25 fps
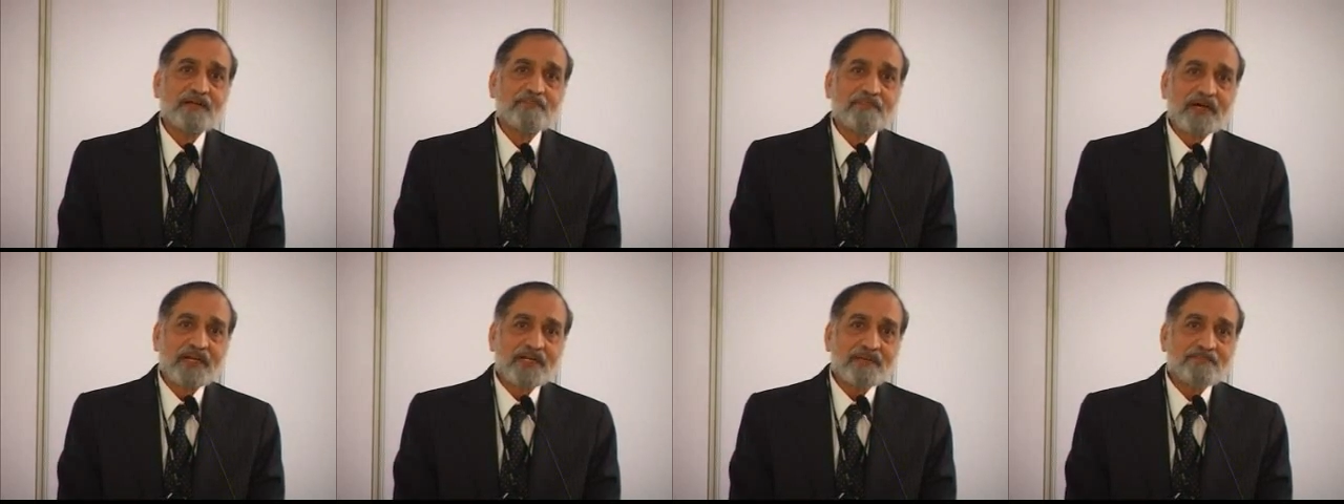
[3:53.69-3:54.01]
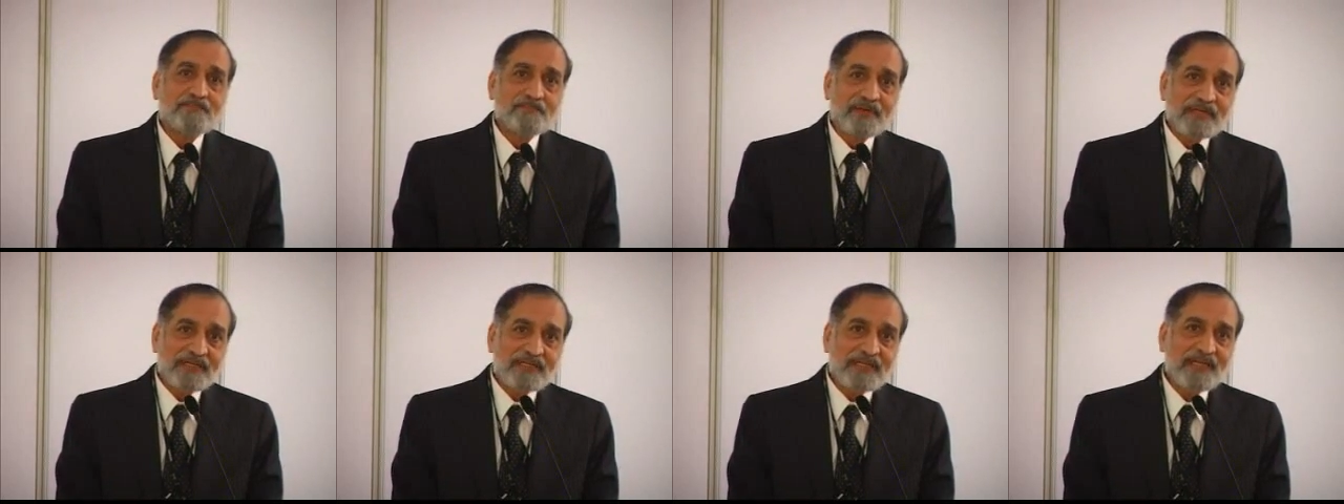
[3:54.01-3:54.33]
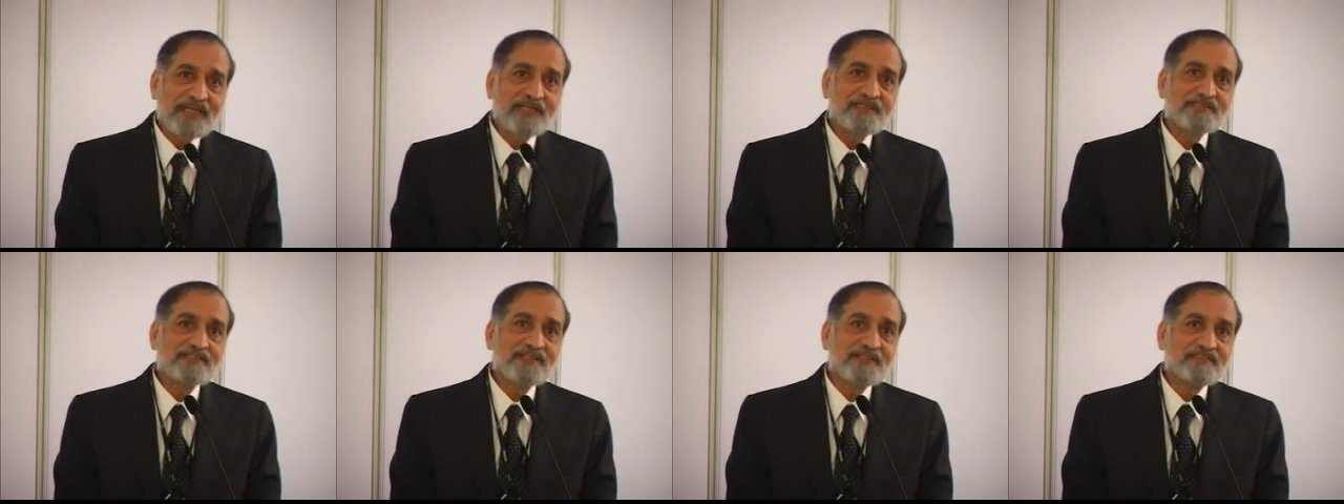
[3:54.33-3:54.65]
but
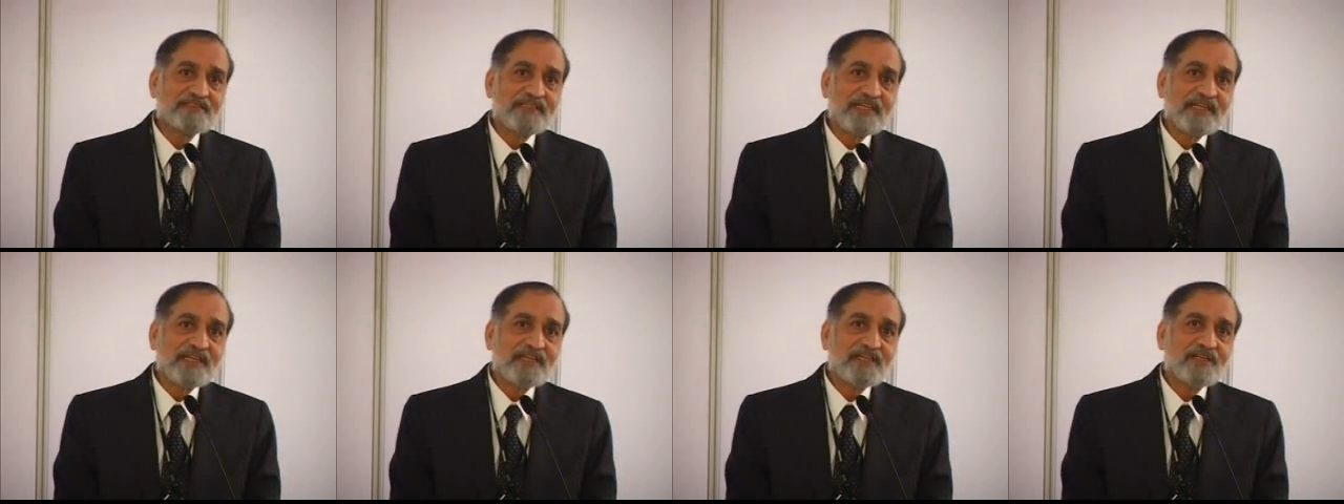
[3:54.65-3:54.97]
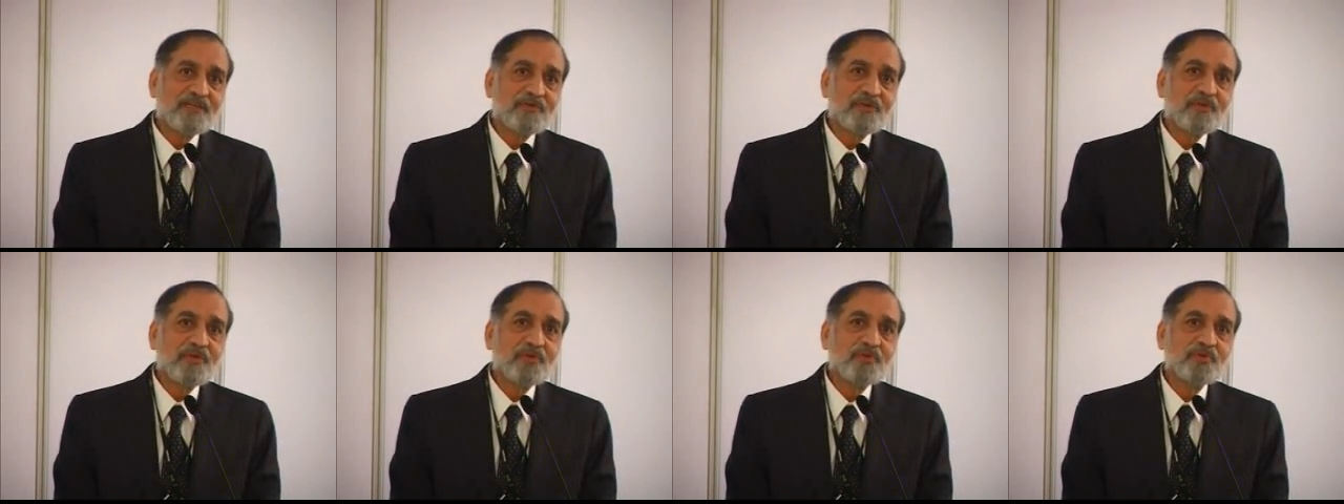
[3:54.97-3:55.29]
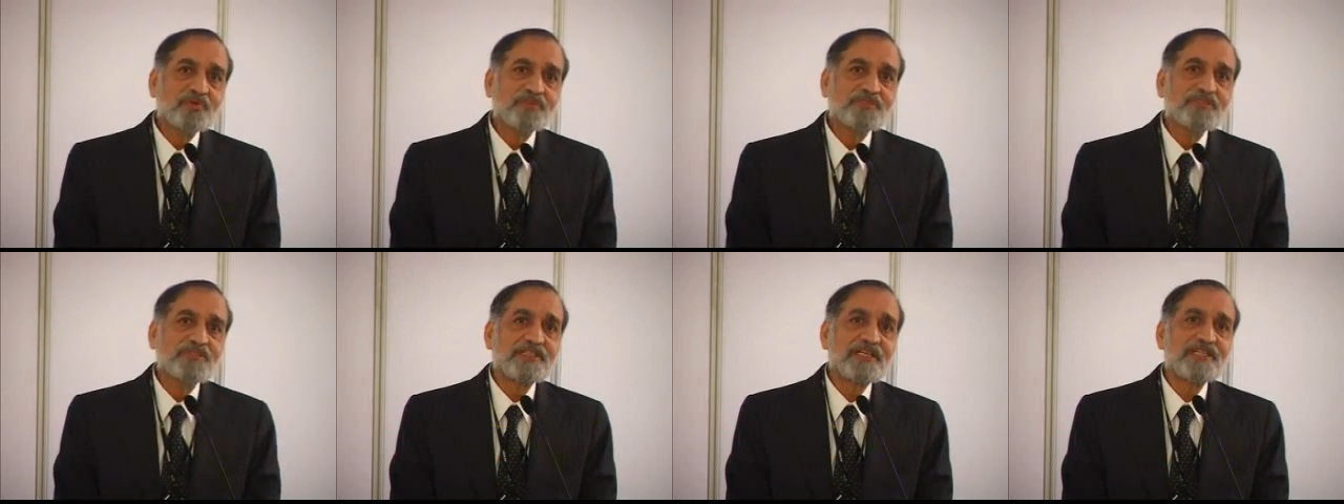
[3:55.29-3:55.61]
particularly to
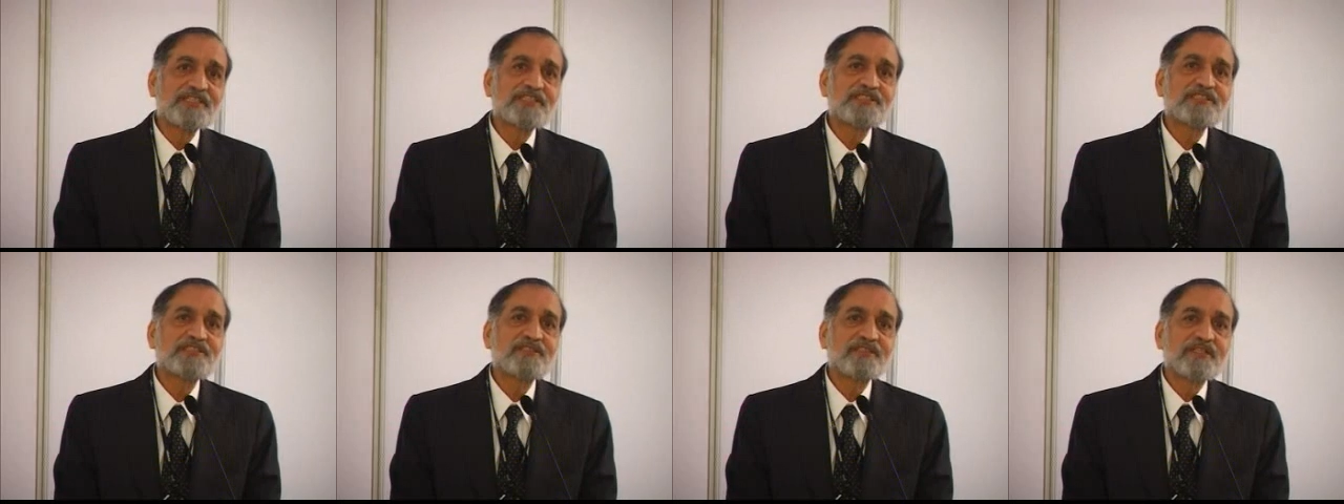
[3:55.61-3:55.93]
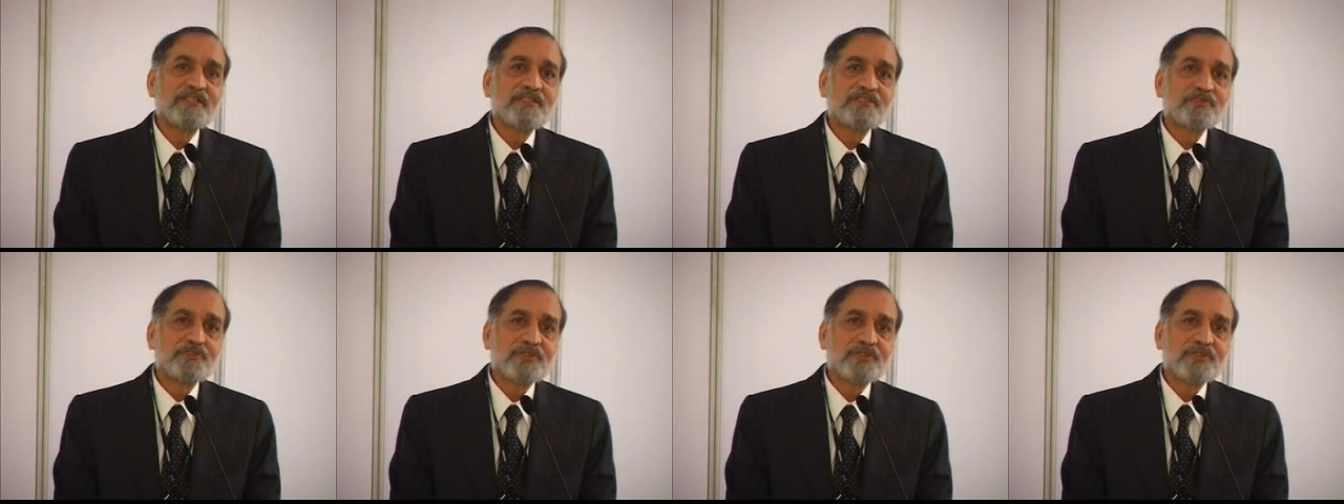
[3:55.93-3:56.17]
use this